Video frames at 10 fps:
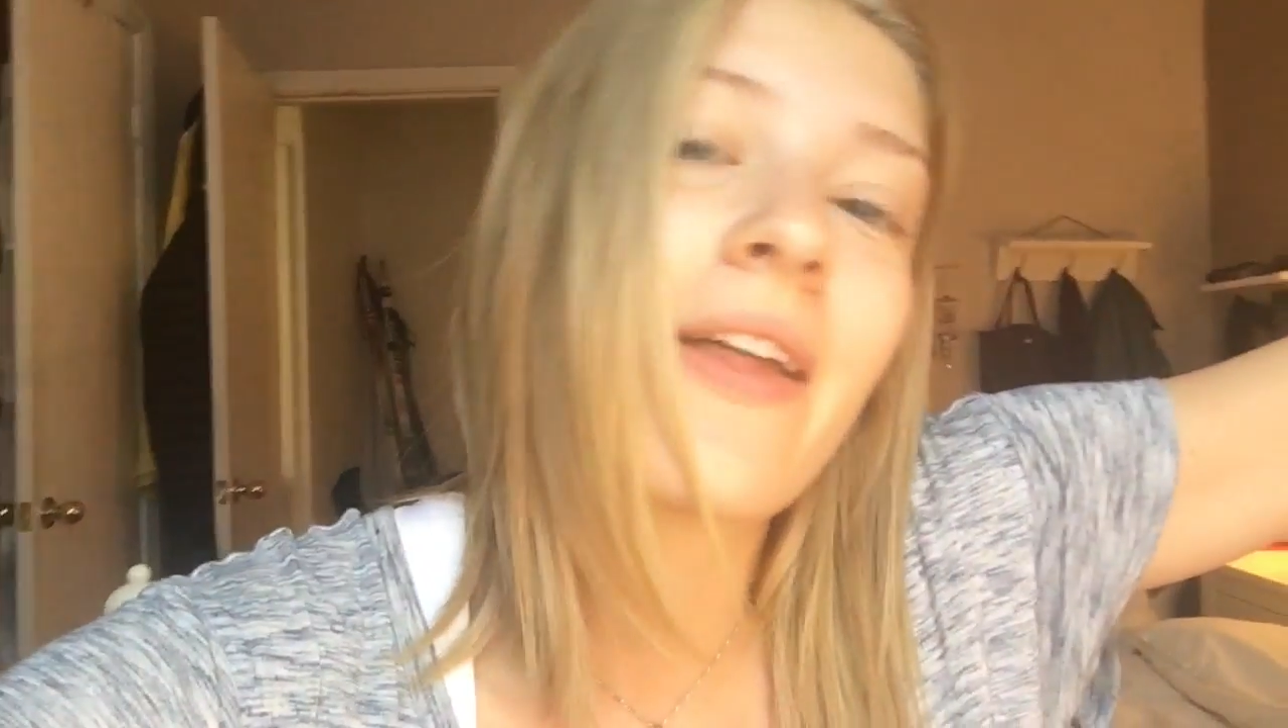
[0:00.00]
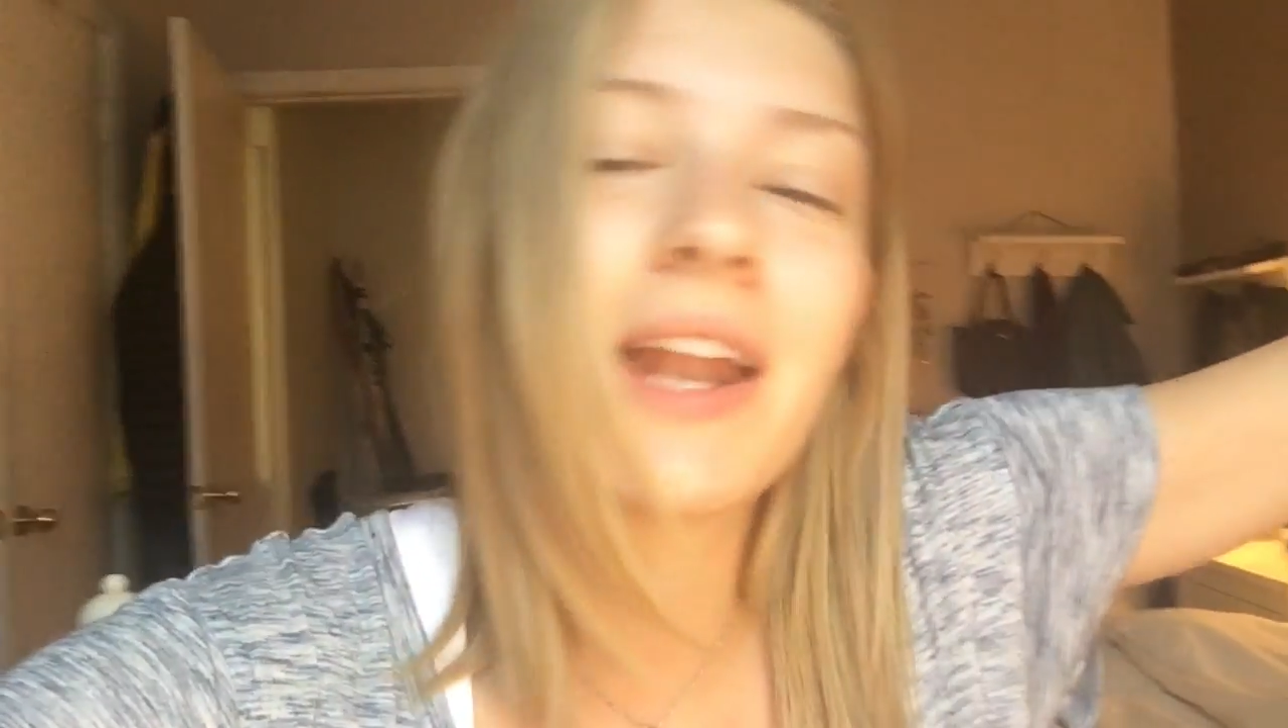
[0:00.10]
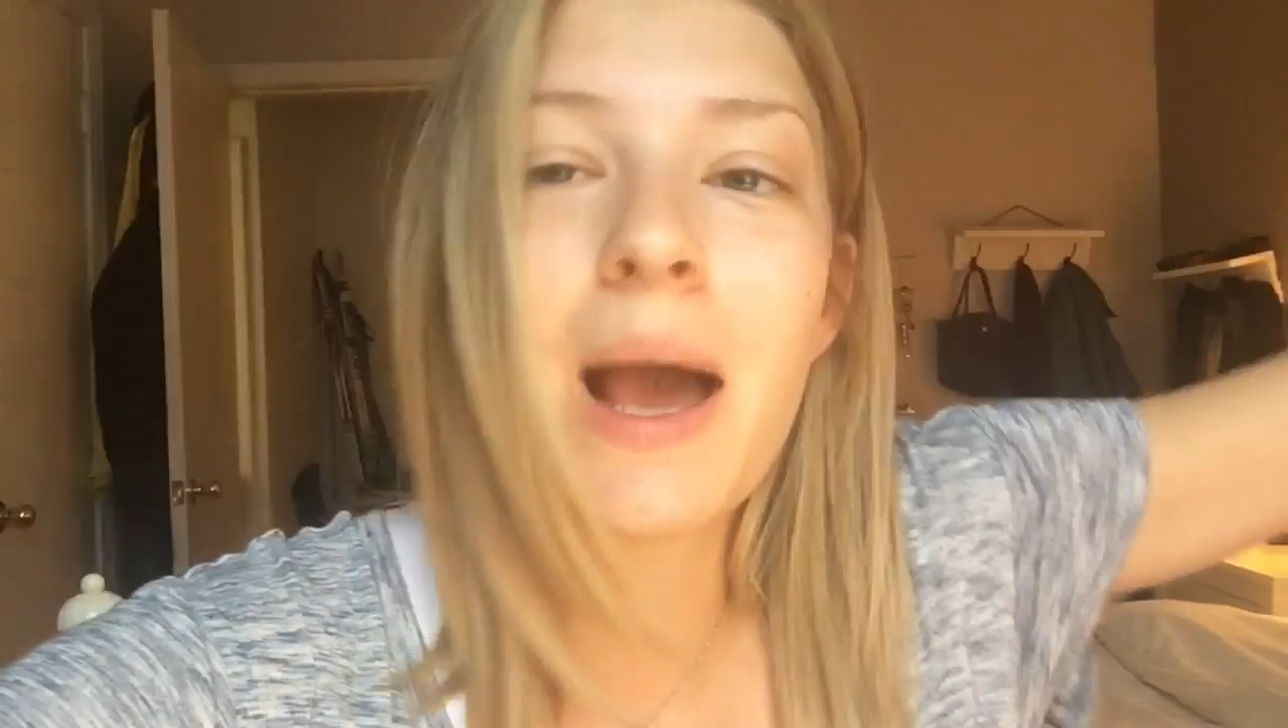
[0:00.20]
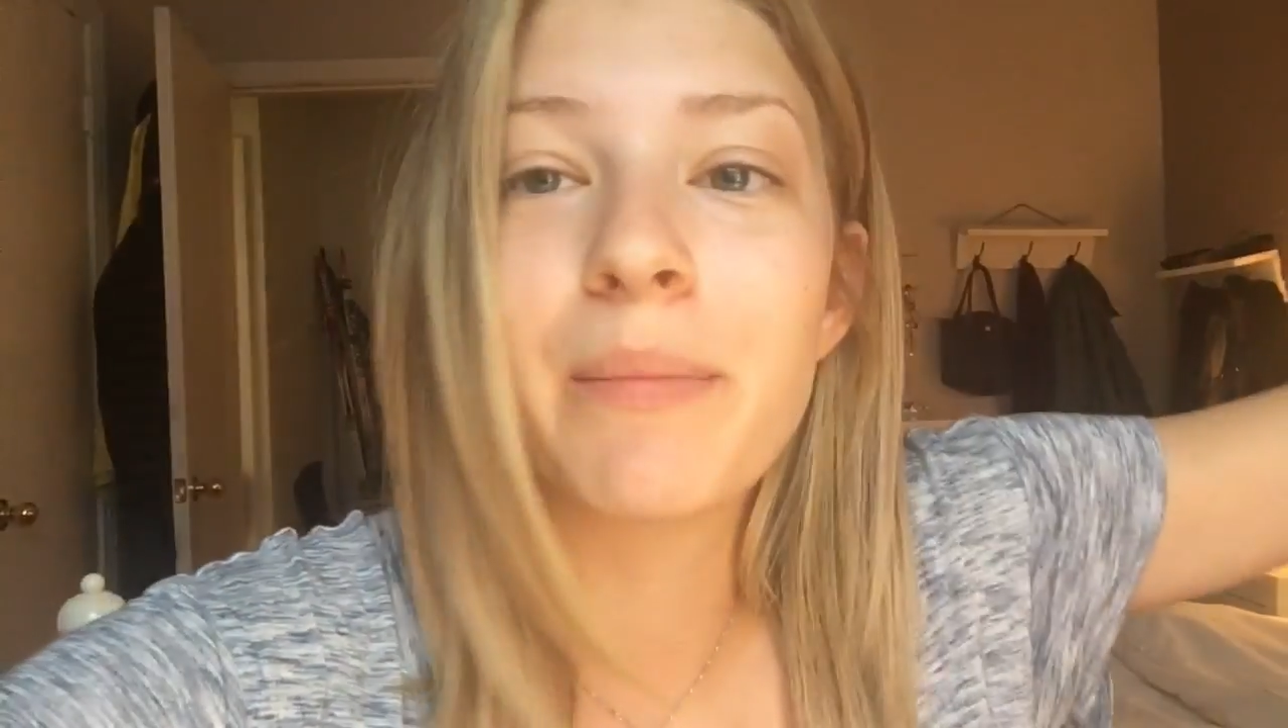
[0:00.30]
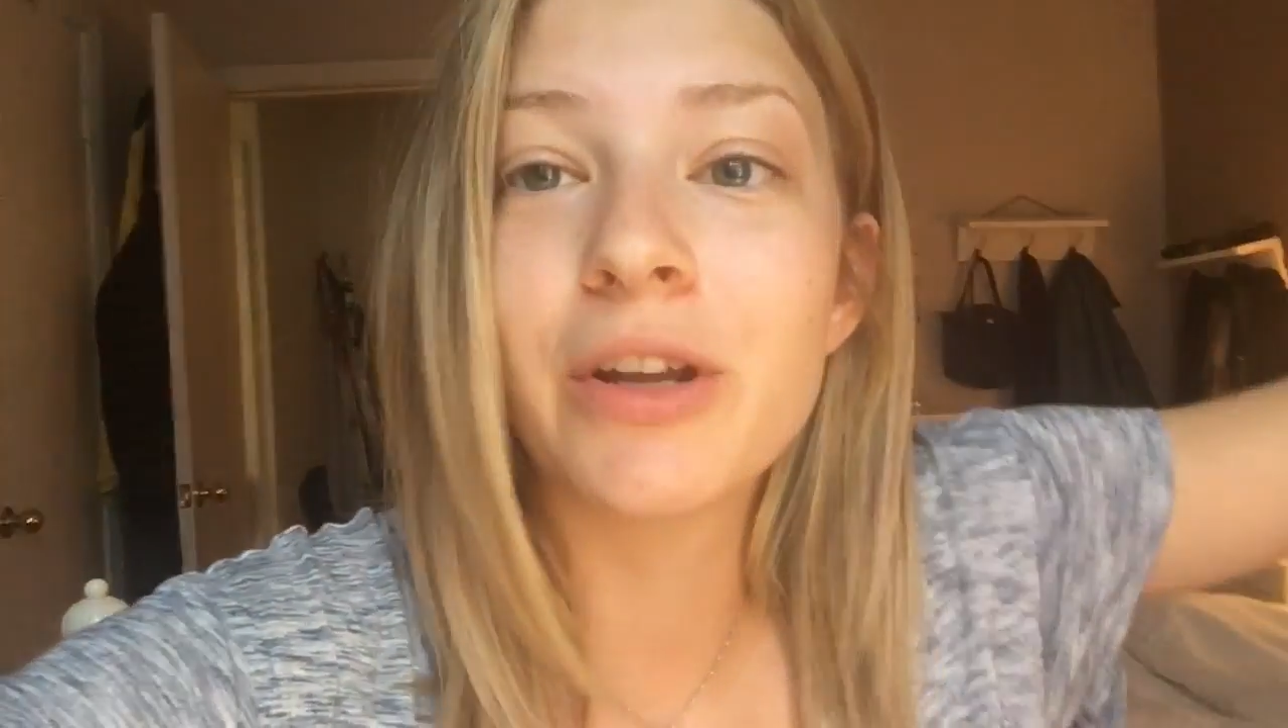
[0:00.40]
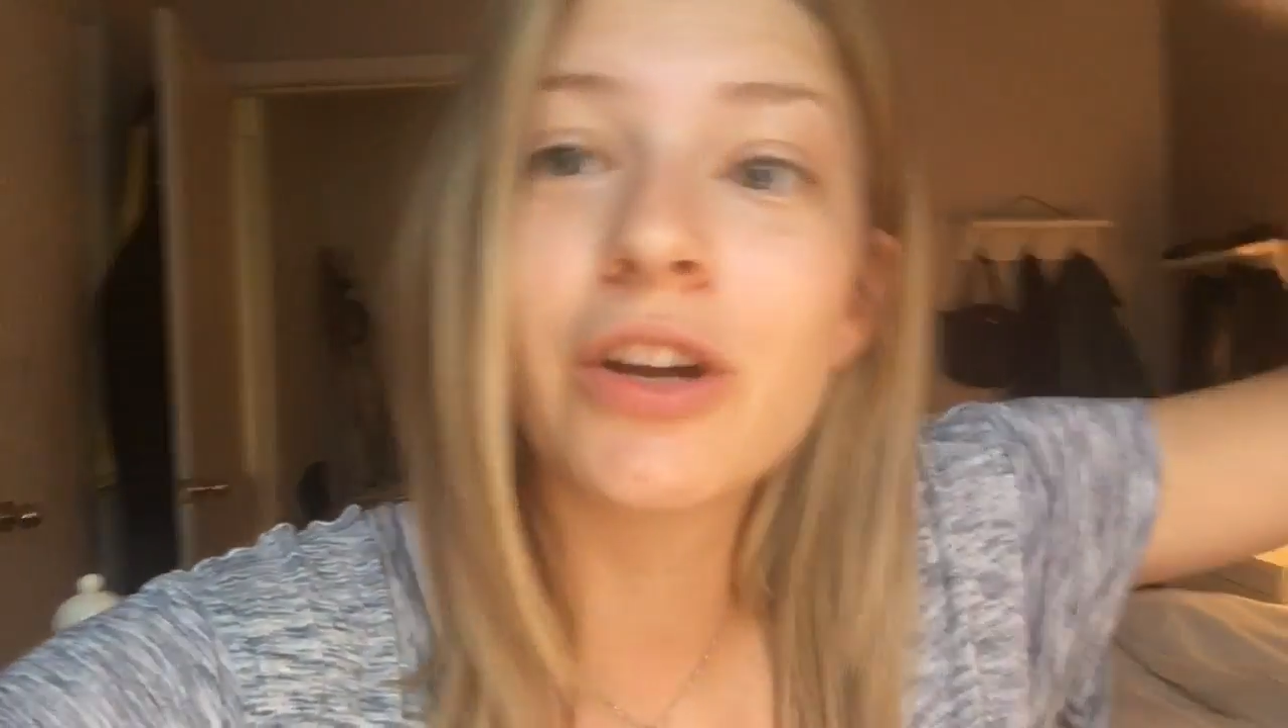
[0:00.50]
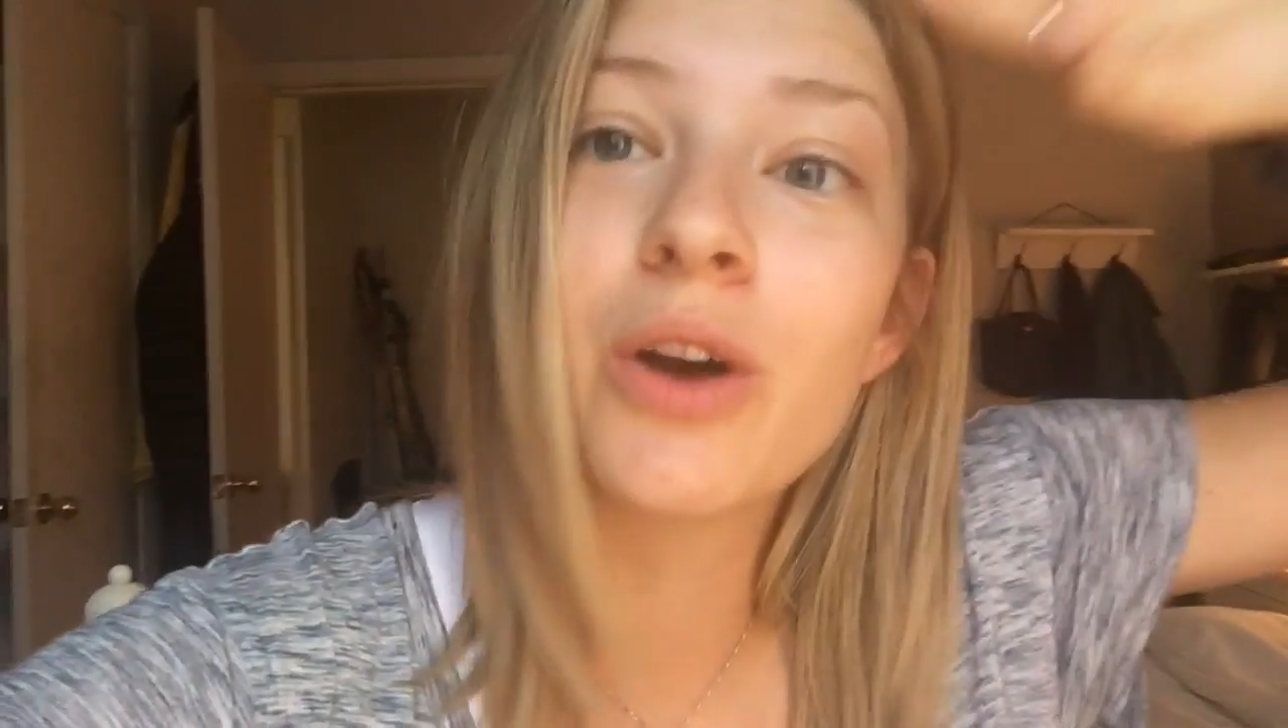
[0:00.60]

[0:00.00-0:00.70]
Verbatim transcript: And then I'm gonna